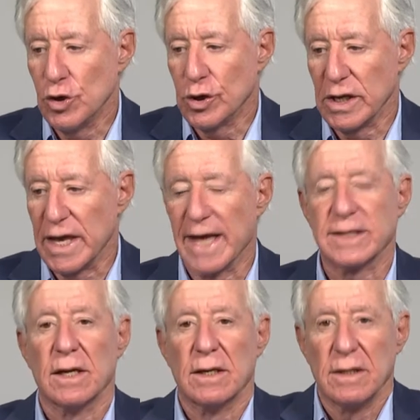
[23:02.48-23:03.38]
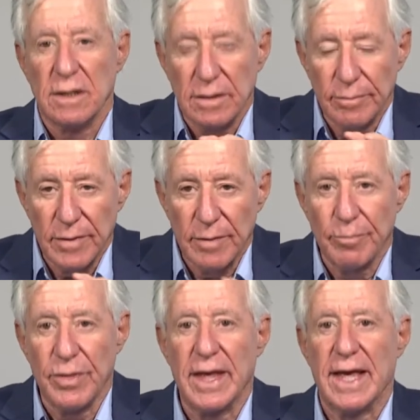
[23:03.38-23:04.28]
can get
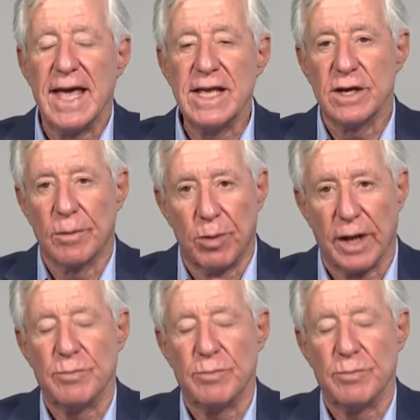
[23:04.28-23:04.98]
incomplete